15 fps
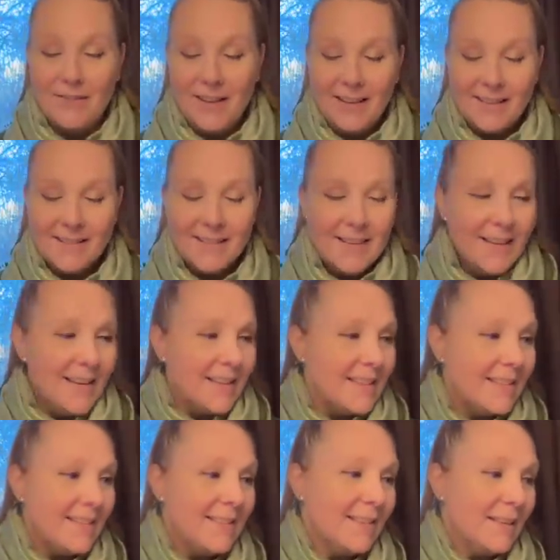it.
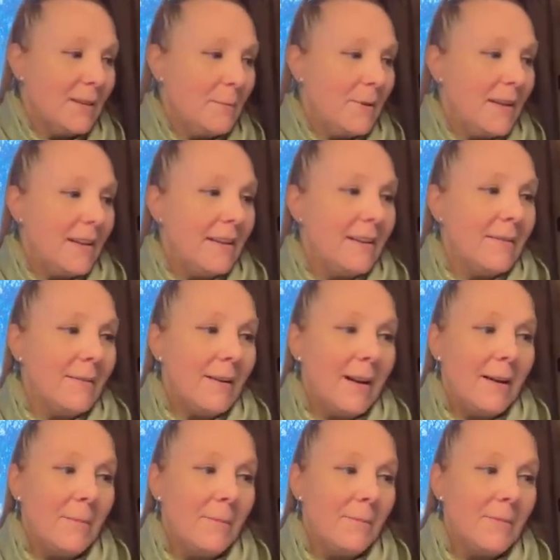This is going to be,
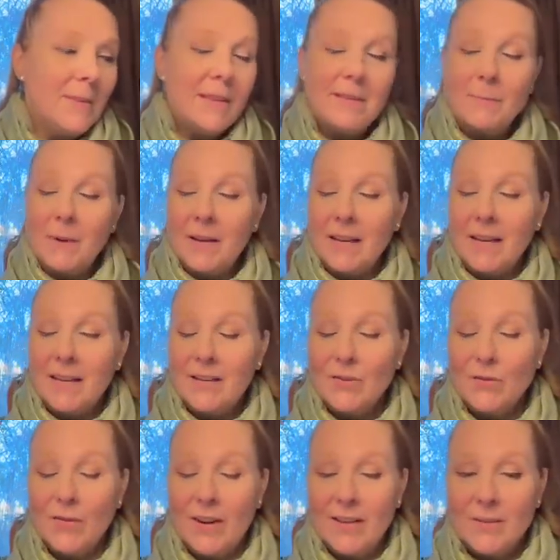this bunny is
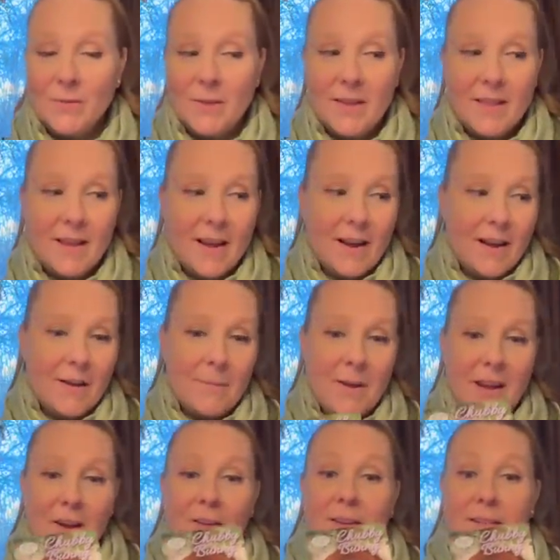friends with
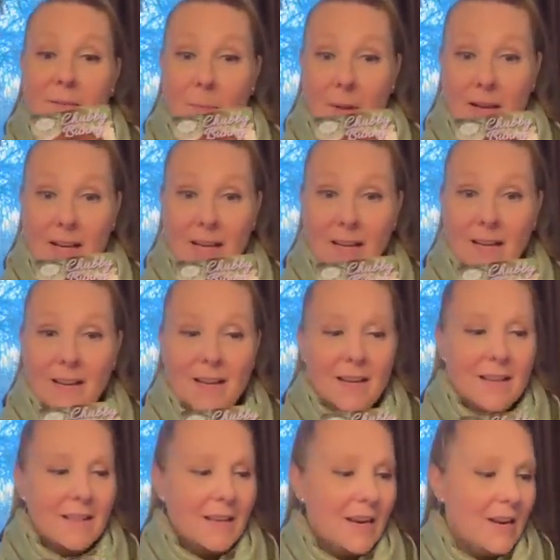Erin's bunny
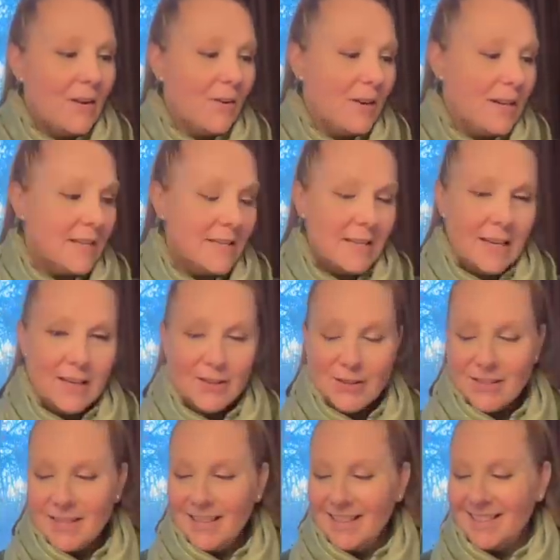that I already
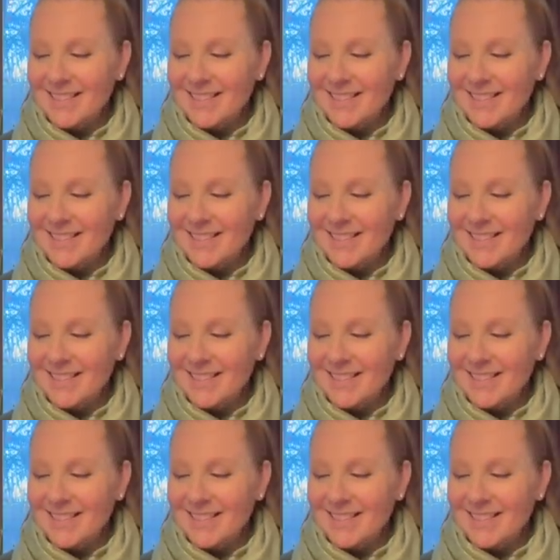stitched.